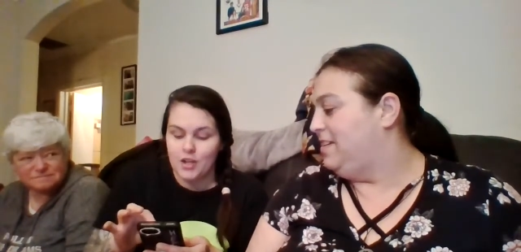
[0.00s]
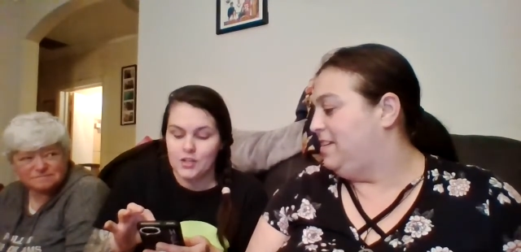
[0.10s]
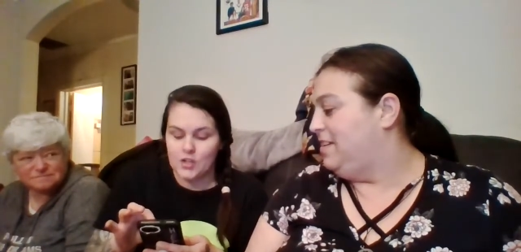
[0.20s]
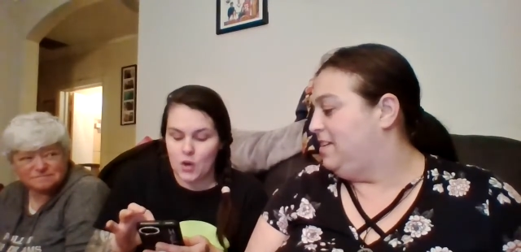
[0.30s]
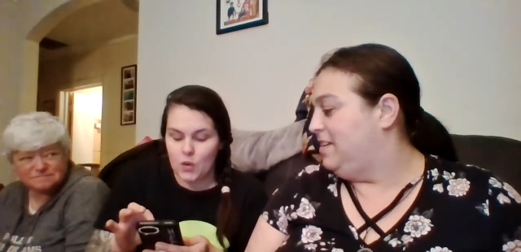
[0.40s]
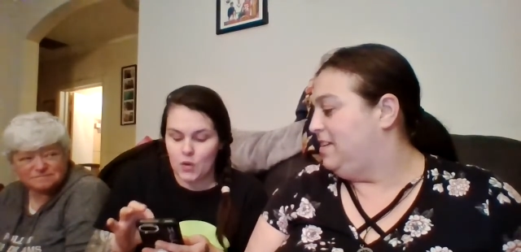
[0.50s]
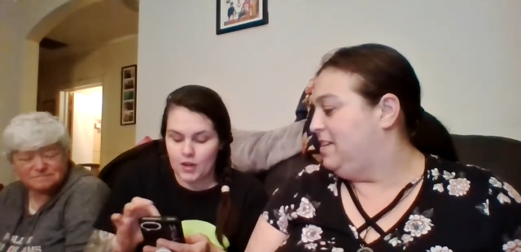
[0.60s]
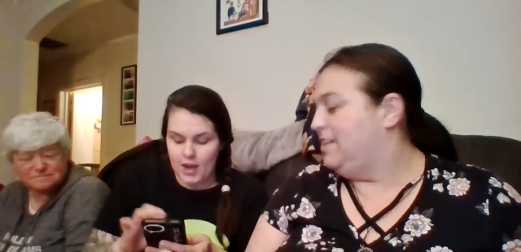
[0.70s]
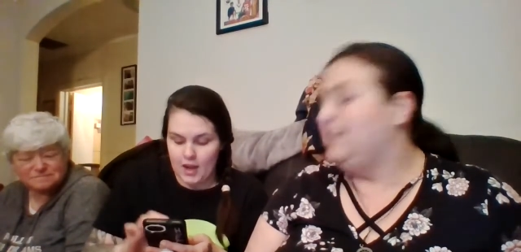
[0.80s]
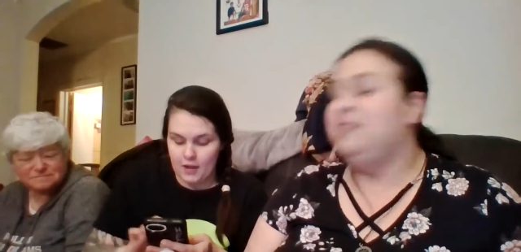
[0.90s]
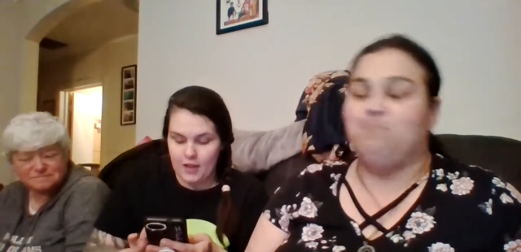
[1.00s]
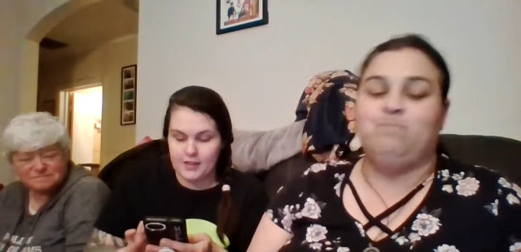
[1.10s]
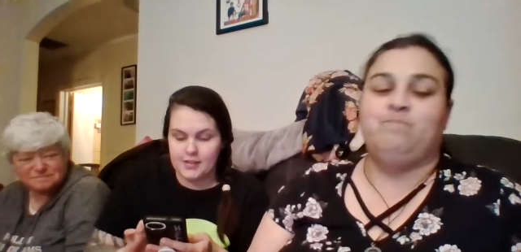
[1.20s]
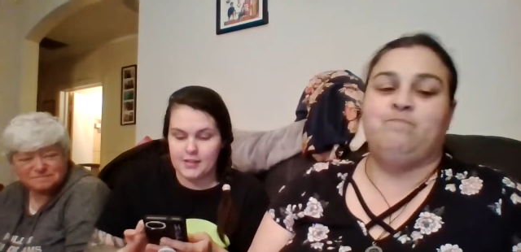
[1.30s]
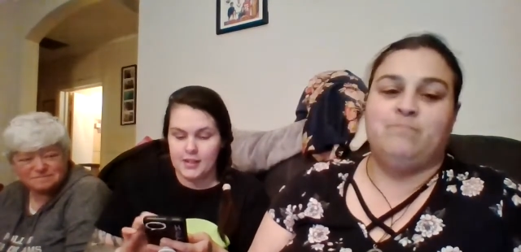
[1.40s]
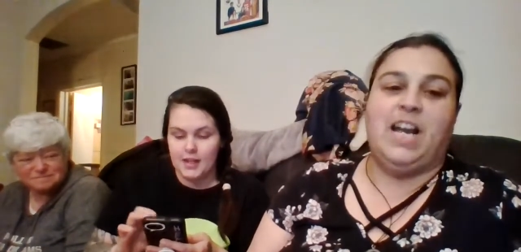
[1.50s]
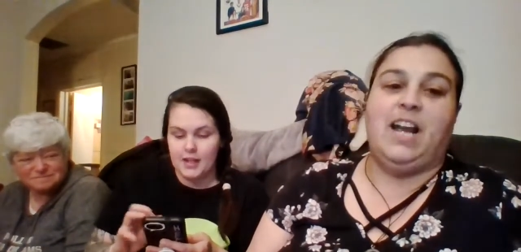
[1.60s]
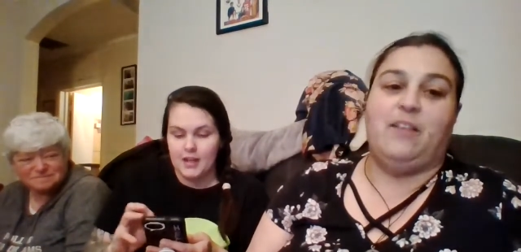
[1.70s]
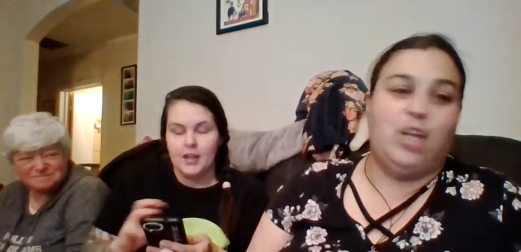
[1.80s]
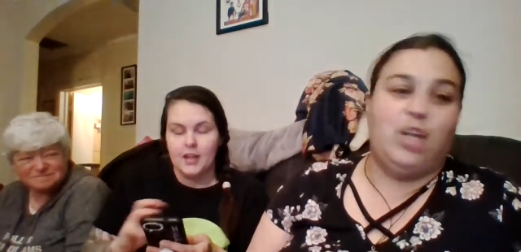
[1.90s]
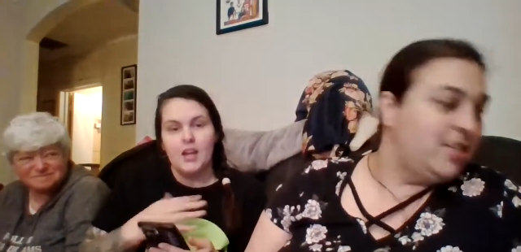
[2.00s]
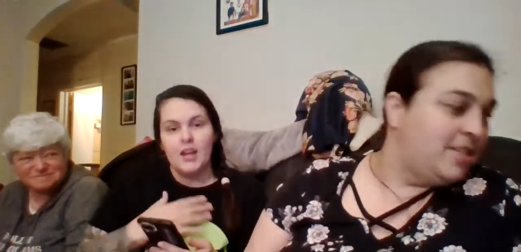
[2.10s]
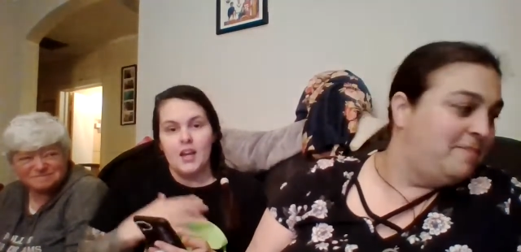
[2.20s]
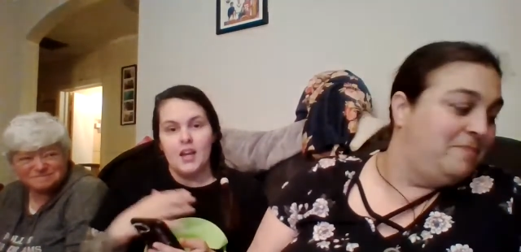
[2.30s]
Speaker 1: So yeah, that's I have lots.